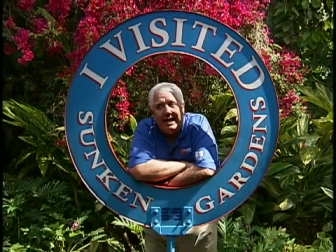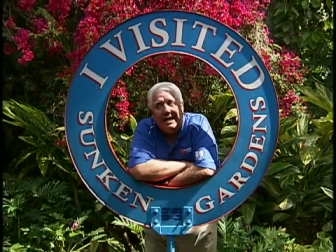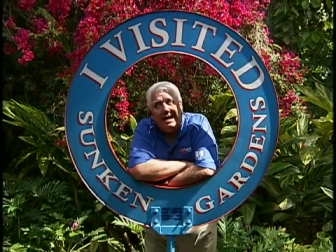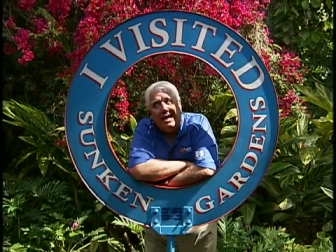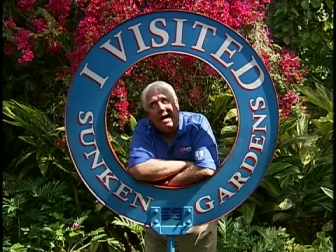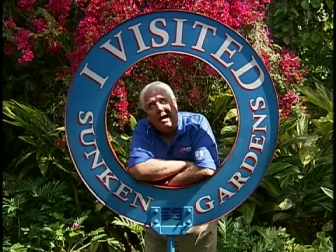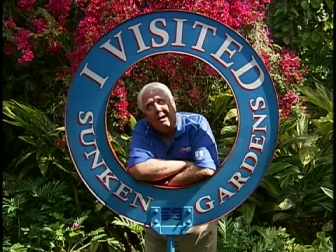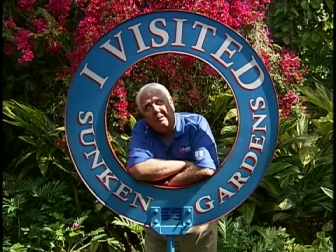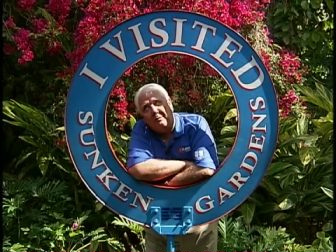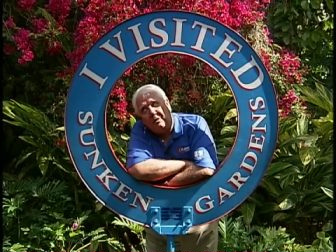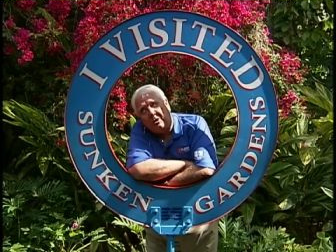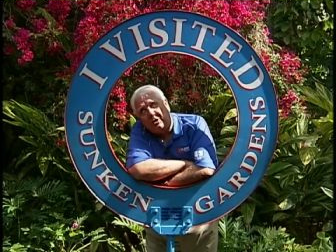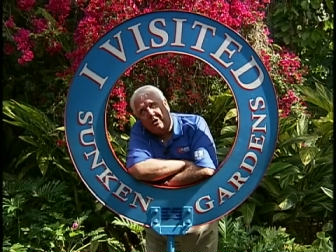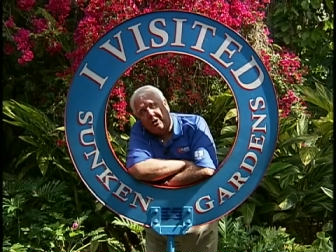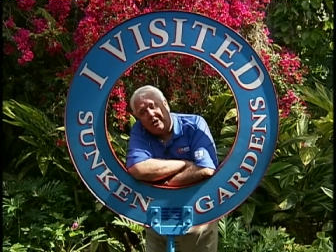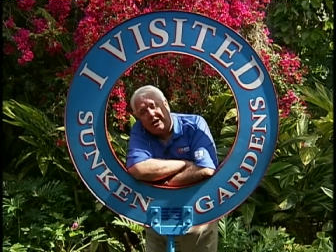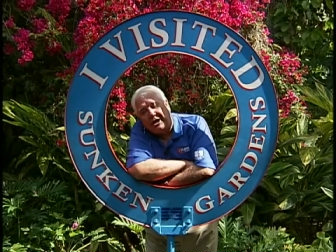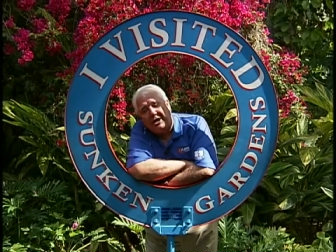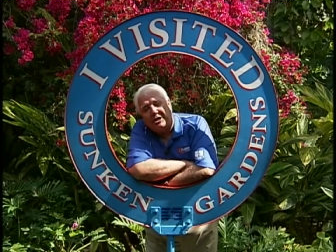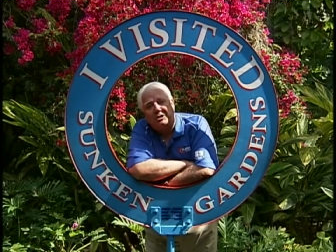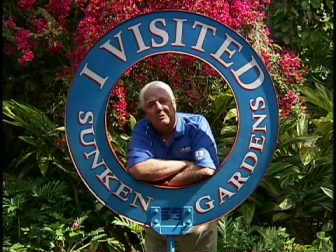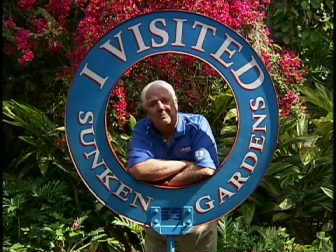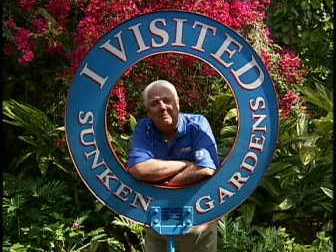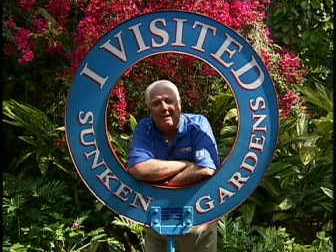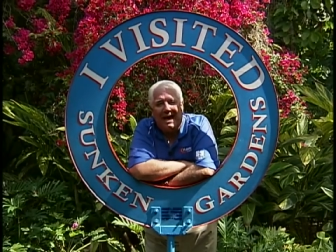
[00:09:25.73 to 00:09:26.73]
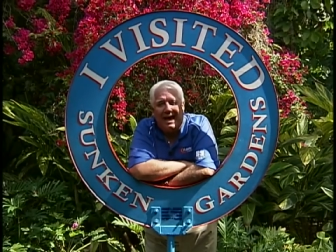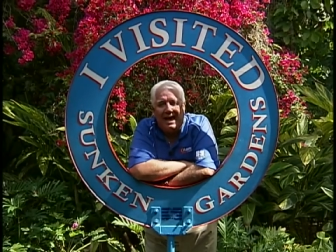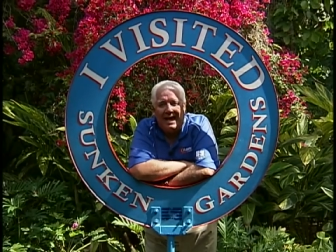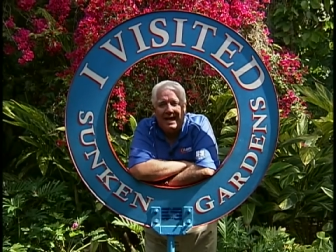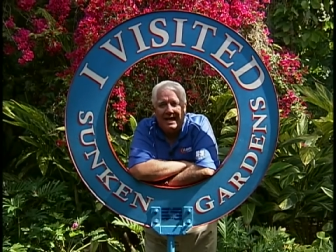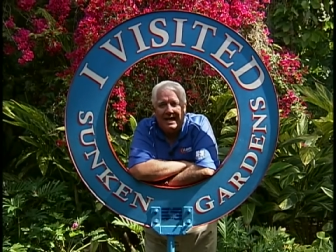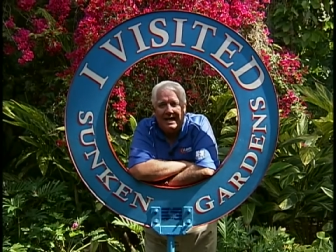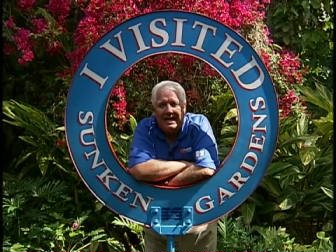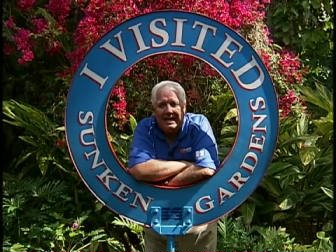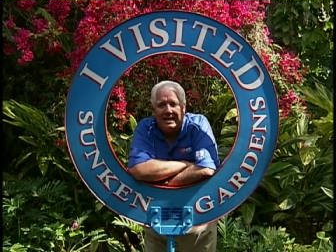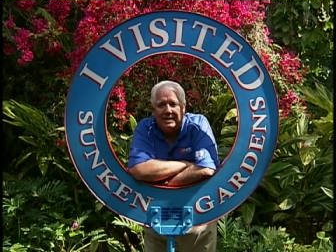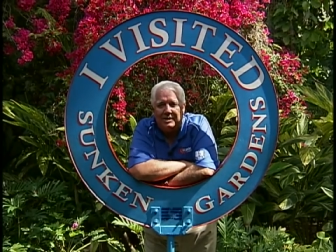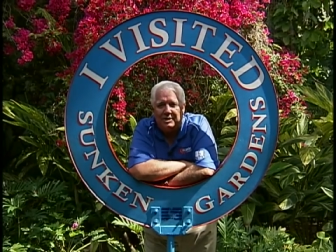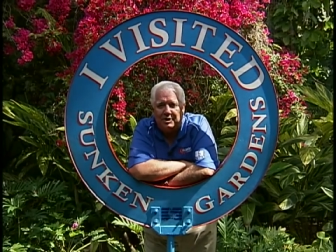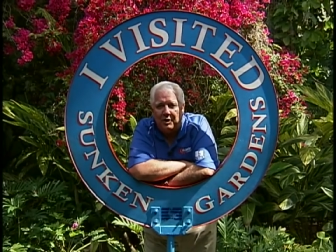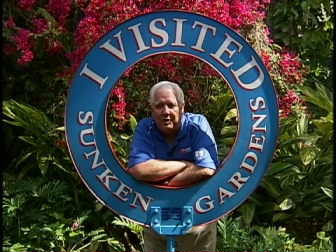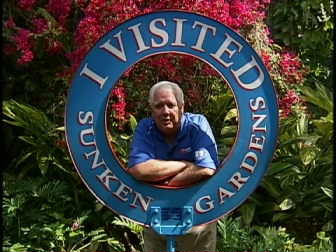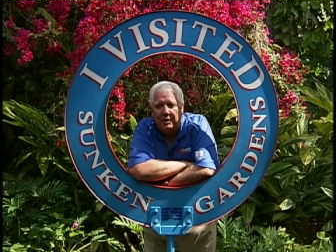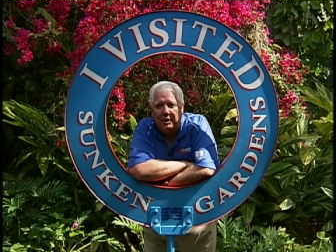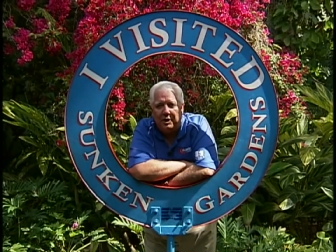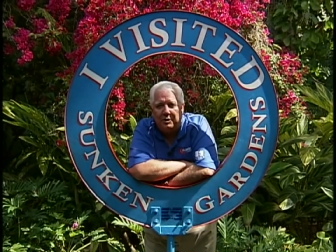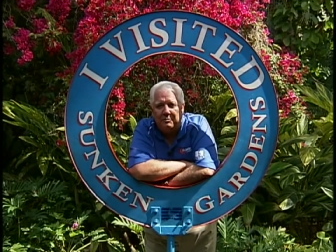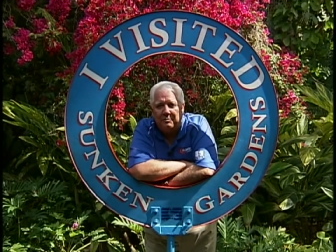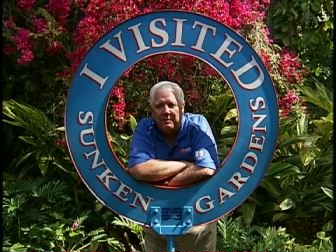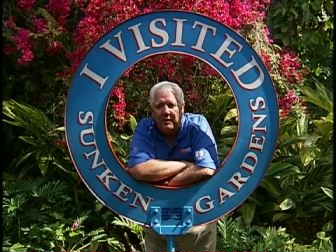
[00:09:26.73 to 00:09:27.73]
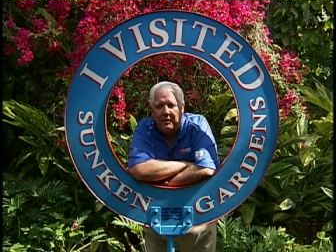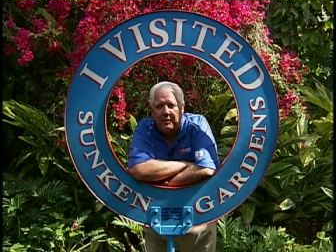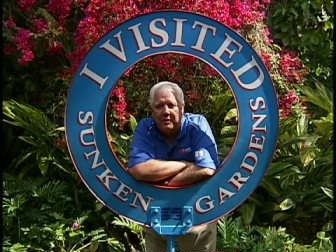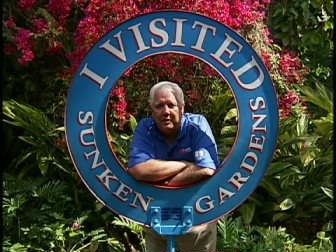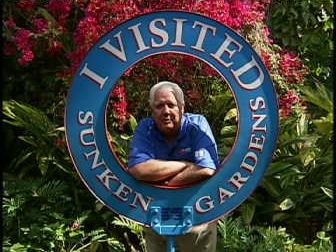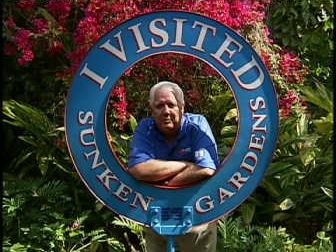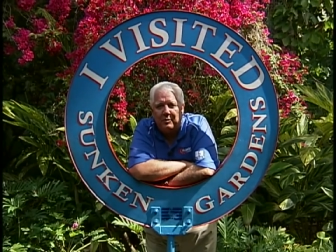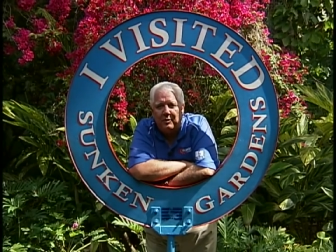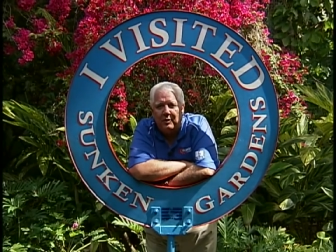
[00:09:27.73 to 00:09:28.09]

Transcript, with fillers: Now we're going to get some hands-on experience.